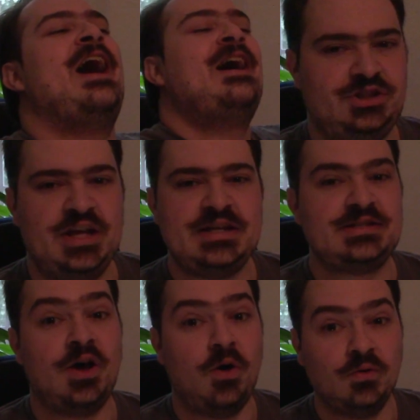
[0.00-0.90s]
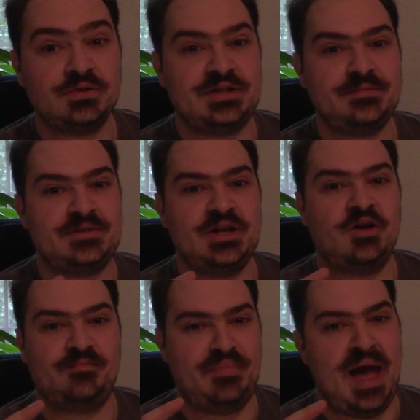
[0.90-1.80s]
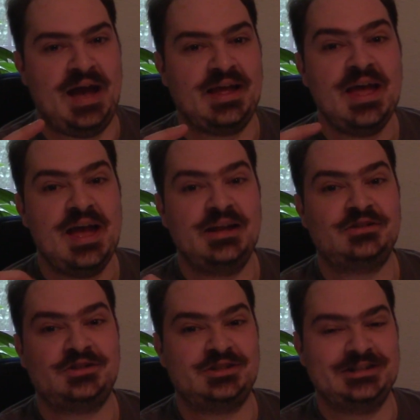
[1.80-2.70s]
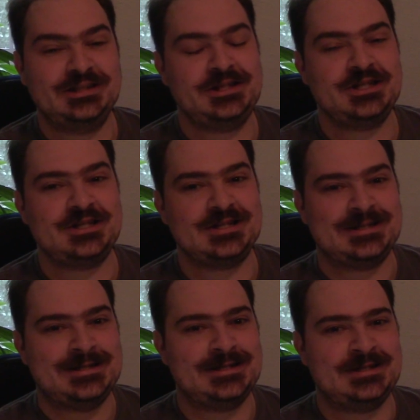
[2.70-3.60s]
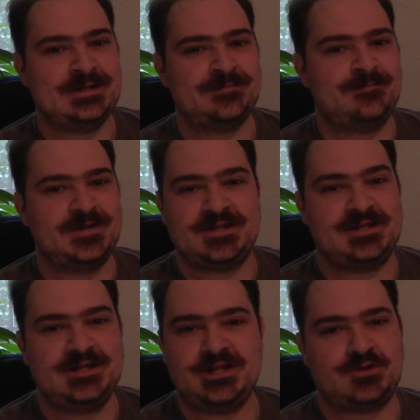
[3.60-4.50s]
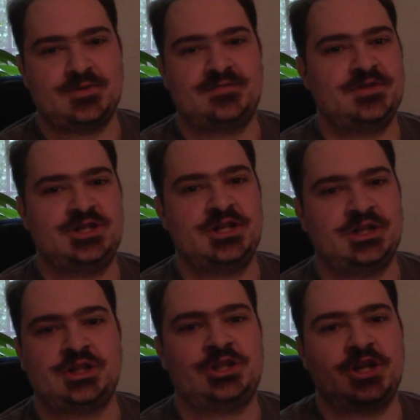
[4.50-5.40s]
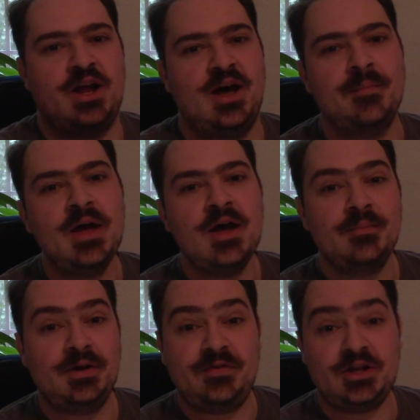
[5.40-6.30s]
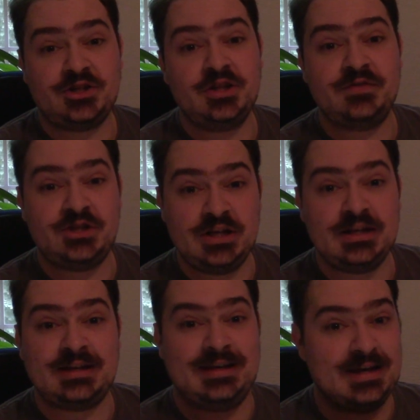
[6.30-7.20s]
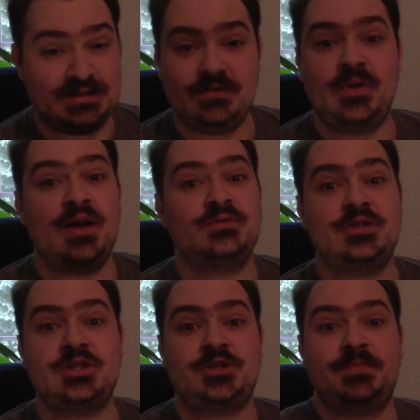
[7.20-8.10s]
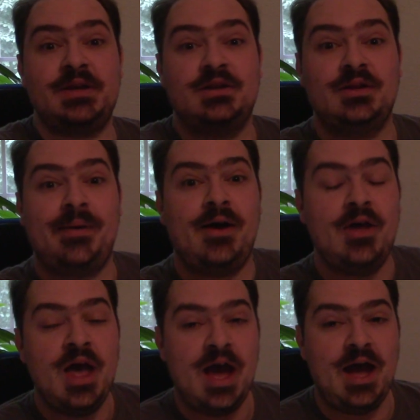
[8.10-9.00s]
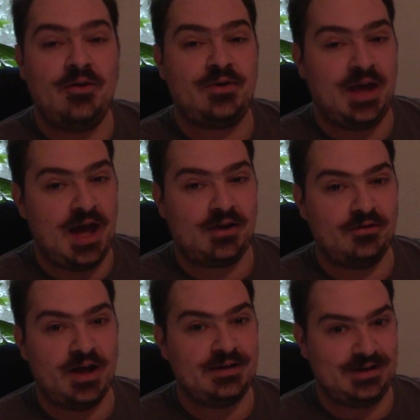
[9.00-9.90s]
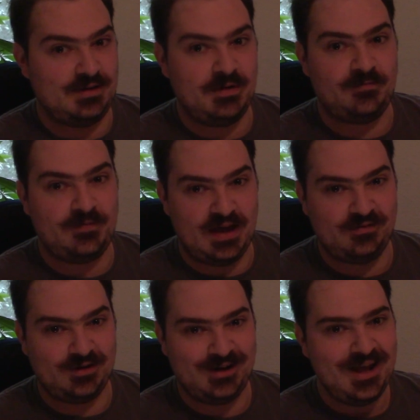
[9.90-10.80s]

Jeice holds himself back and clenches his hands into fists. He just wants Vegeta to shut up. But eventually Vegeta gets around to the spiel about how Kakarot did him a favor